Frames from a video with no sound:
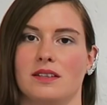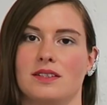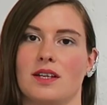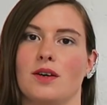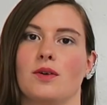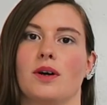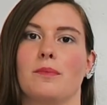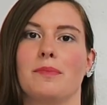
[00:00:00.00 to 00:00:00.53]

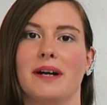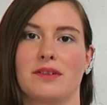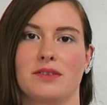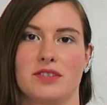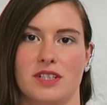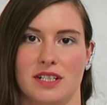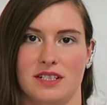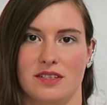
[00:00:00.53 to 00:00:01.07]
So
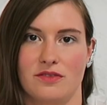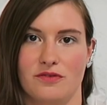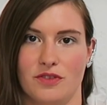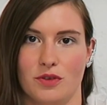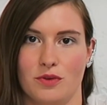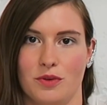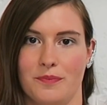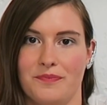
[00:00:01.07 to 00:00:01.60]
about Jason
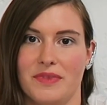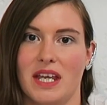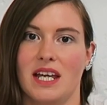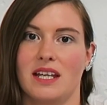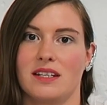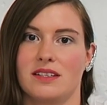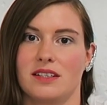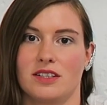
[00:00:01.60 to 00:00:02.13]
Wu,
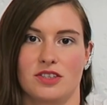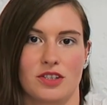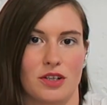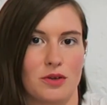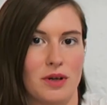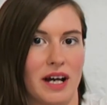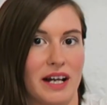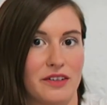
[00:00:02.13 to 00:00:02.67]
this
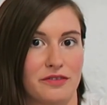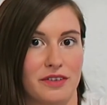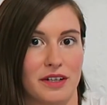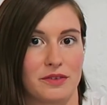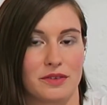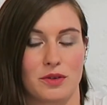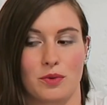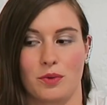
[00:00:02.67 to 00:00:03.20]
show I
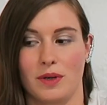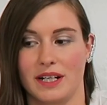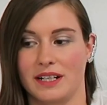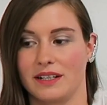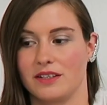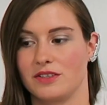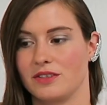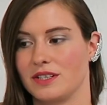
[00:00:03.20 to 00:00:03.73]
found quite
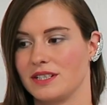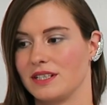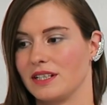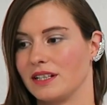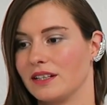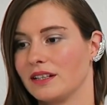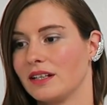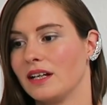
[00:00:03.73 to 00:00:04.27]

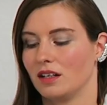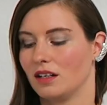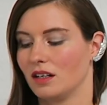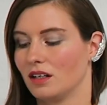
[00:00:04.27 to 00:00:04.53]
interesting.